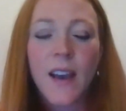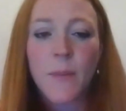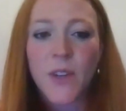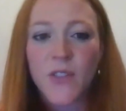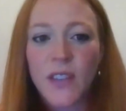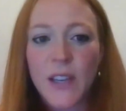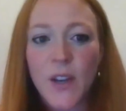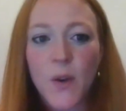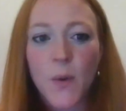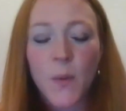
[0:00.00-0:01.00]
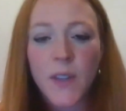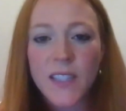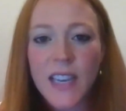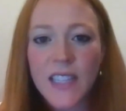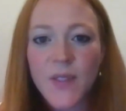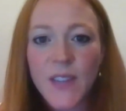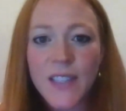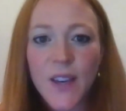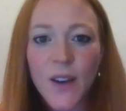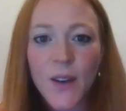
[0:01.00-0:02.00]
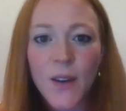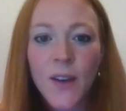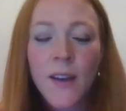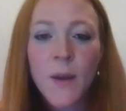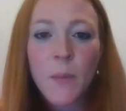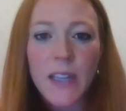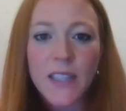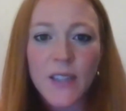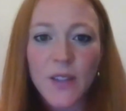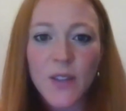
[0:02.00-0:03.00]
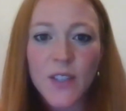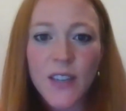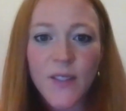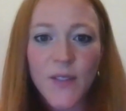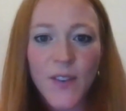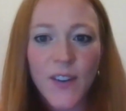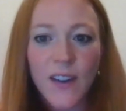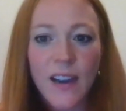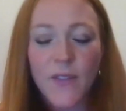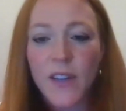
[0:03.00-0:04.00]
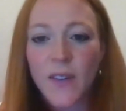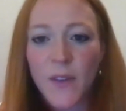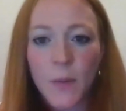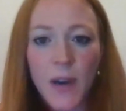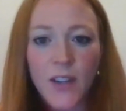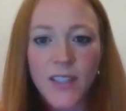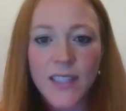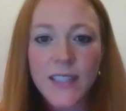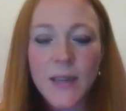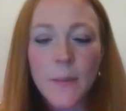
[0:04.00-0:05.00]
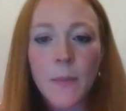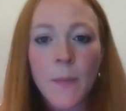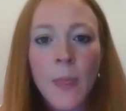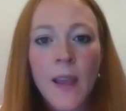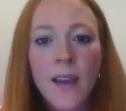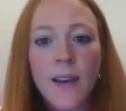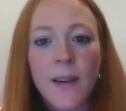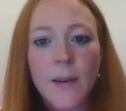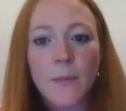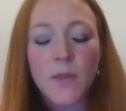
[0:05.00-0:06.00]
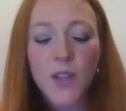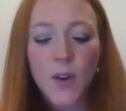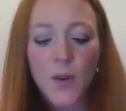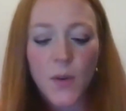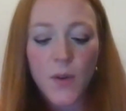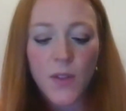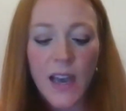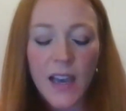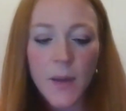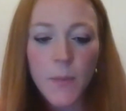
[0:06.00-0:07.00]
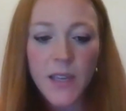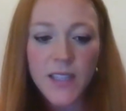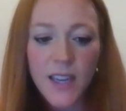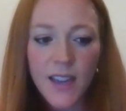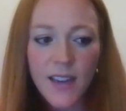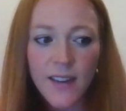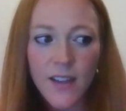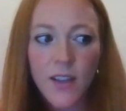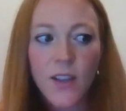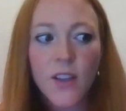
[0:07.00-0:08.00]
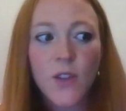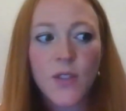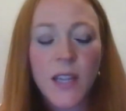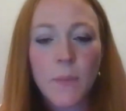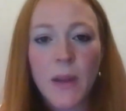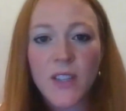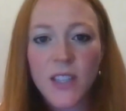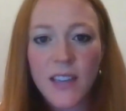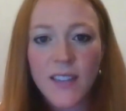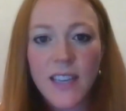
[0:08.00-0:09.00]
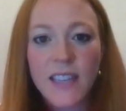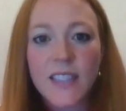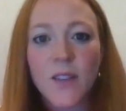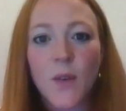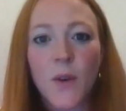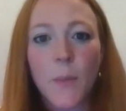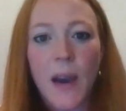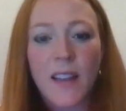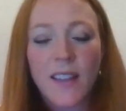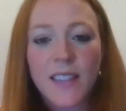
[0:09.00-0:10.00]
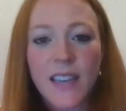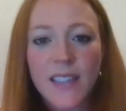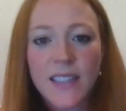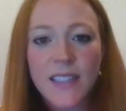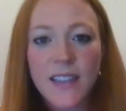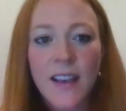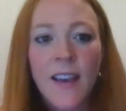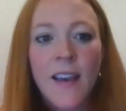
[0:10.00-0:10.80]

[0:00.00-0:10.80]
There's really no one size fits all best solution for every different water system. So that can be done using bench scale tests or pilot tests.